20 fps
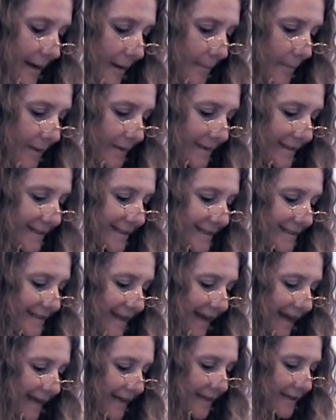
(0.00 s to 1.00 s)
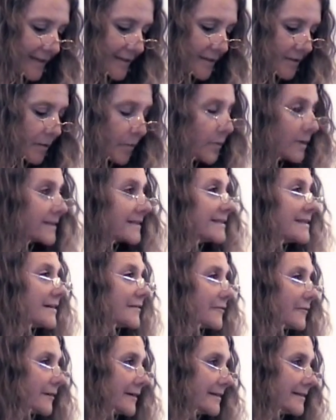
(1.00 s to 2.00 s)
But the second was
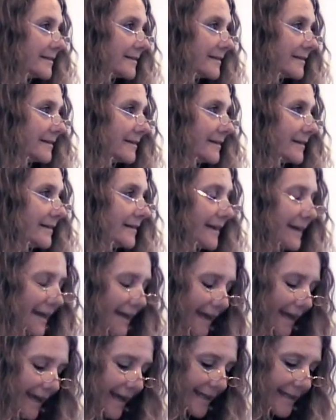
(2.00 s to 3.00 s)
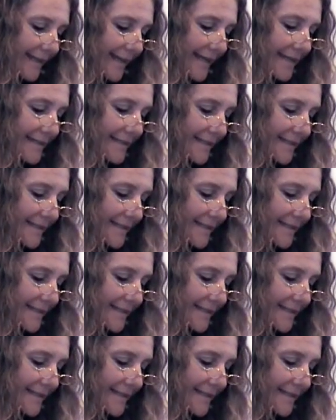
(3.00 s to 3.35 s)
different and led